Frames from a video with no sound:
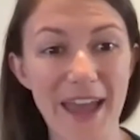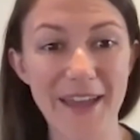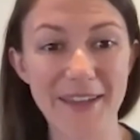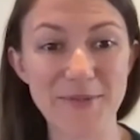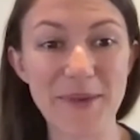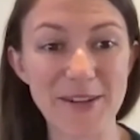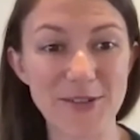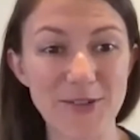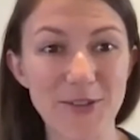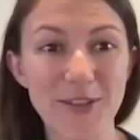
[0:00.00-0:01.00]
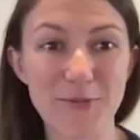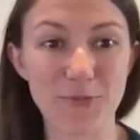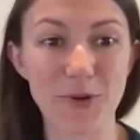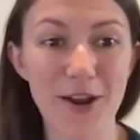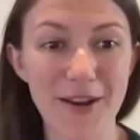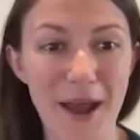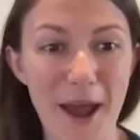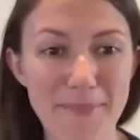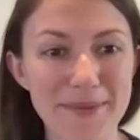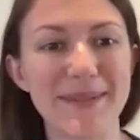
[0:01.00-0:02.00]
you mentioned earlier, we're on
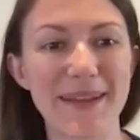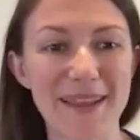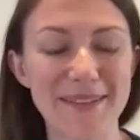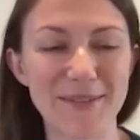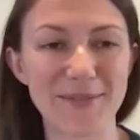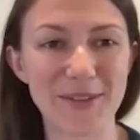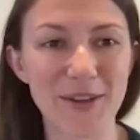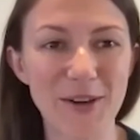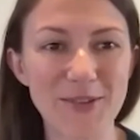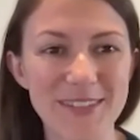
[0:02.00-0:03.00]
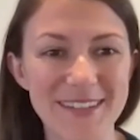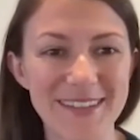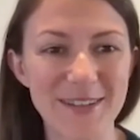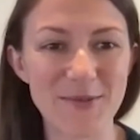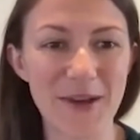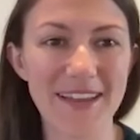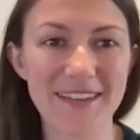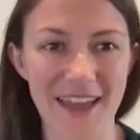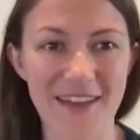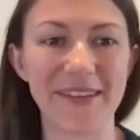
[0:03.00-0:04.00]
opposite ends of the coast in the
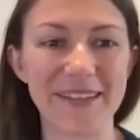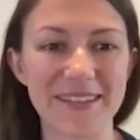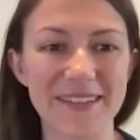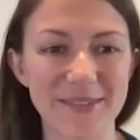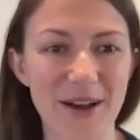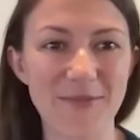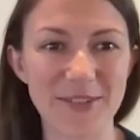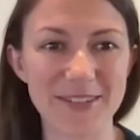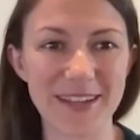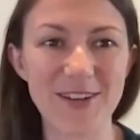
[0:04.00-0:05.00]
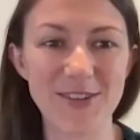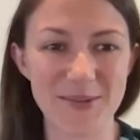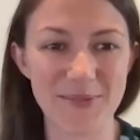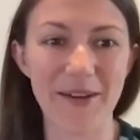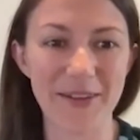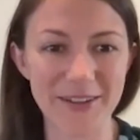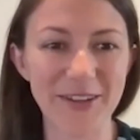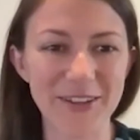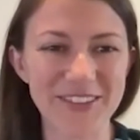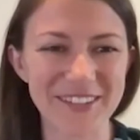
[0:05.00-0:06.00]
US having this conversation about
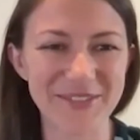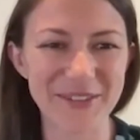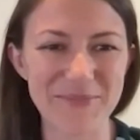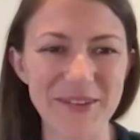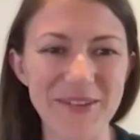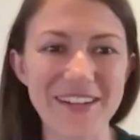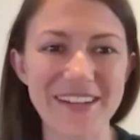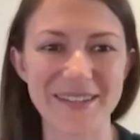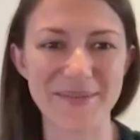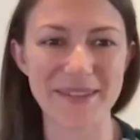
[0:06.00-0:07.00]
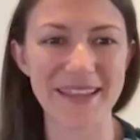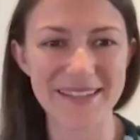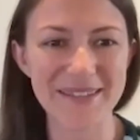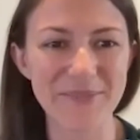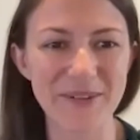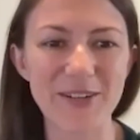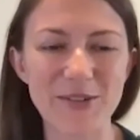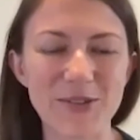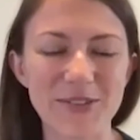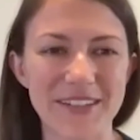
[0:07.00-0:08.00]
inclusive communities. I mean, that's pretty
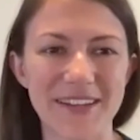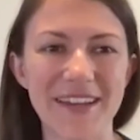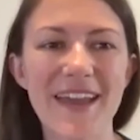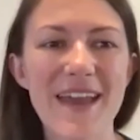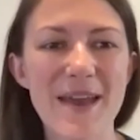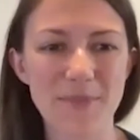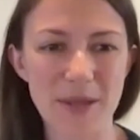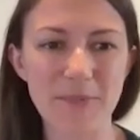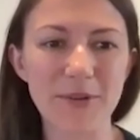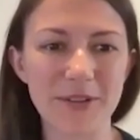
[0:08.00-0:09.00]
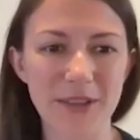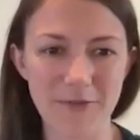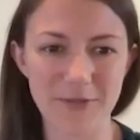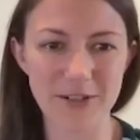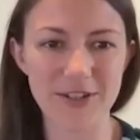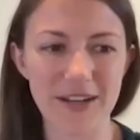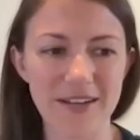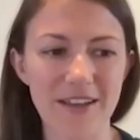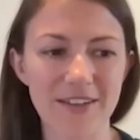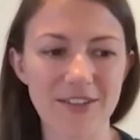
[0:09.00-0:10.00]
cool to be able to leverage
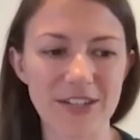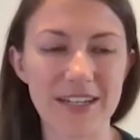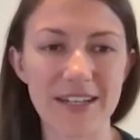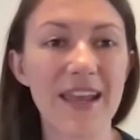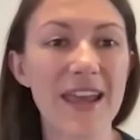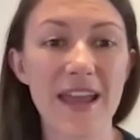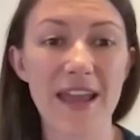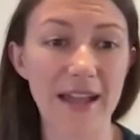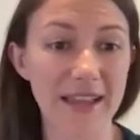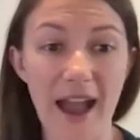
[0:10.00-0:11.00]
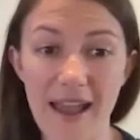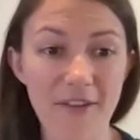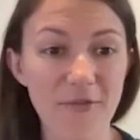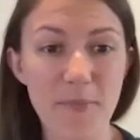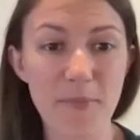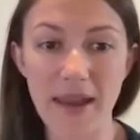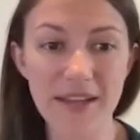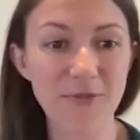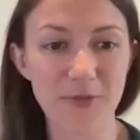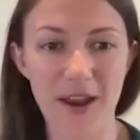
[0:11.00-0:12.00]
technology. And I have
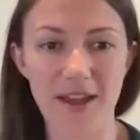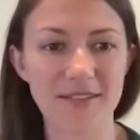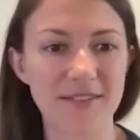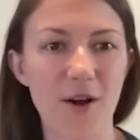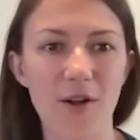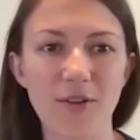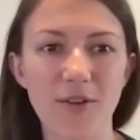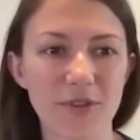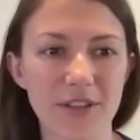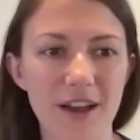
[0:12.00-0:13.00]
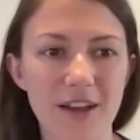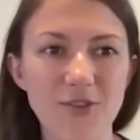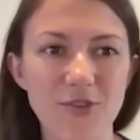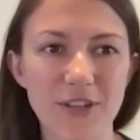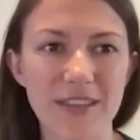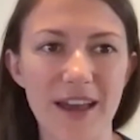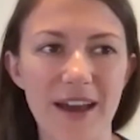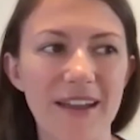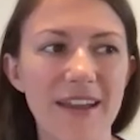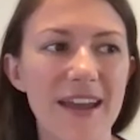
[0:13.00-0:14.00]
many friends all over the country
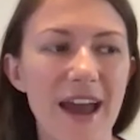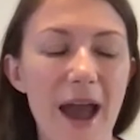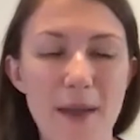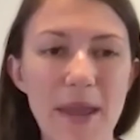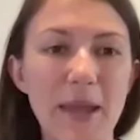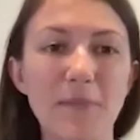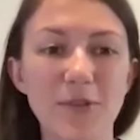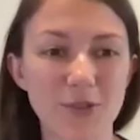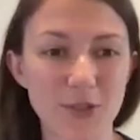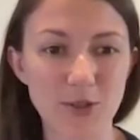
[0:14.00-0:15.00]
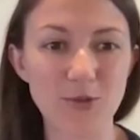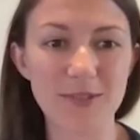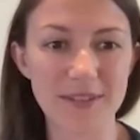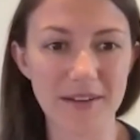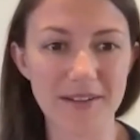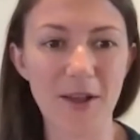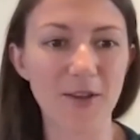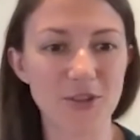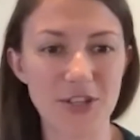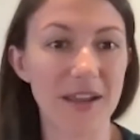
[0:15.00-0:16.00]
that I'm able to use
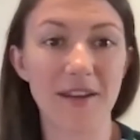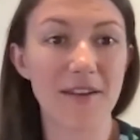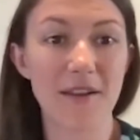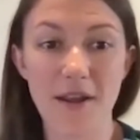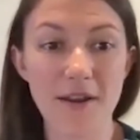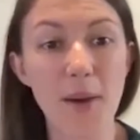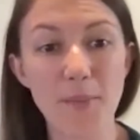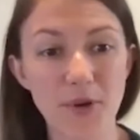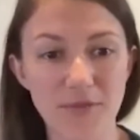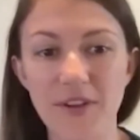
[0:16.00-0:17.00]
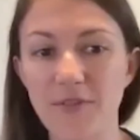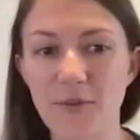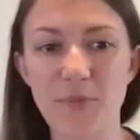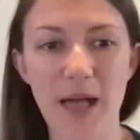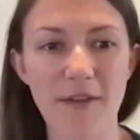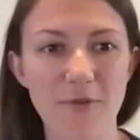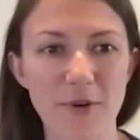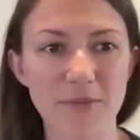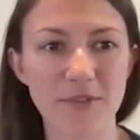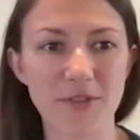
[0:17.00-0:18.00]
technology and a number of different
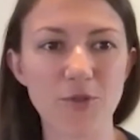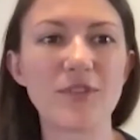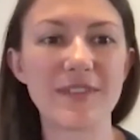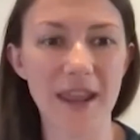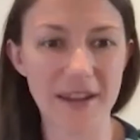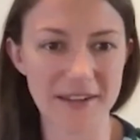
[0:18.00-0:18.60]
platforms to stay